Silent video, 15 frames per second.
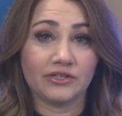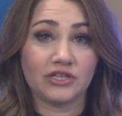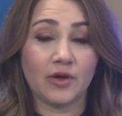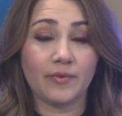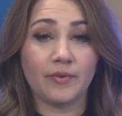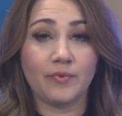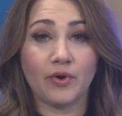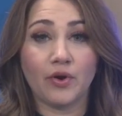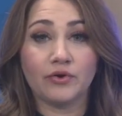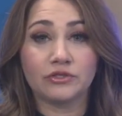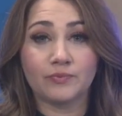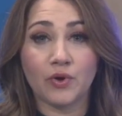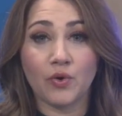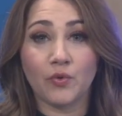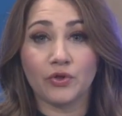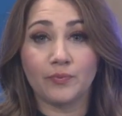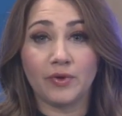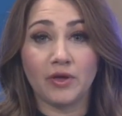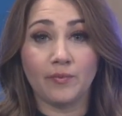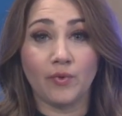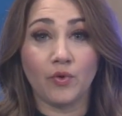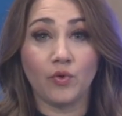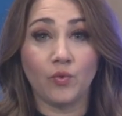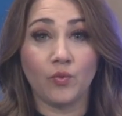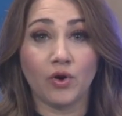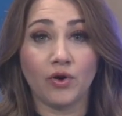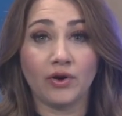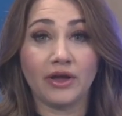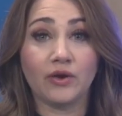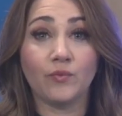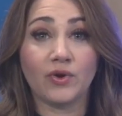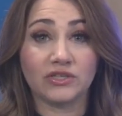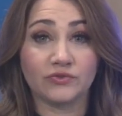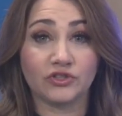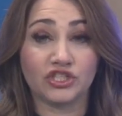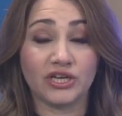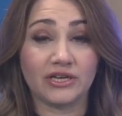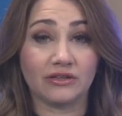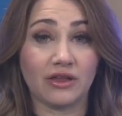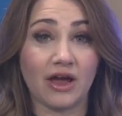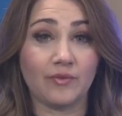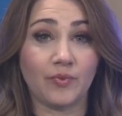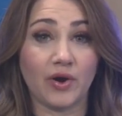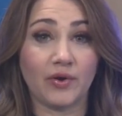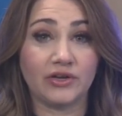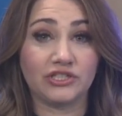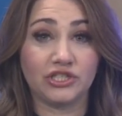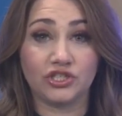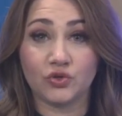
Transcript: Shelby Burrow spoke with people who work in West Virginia libraries.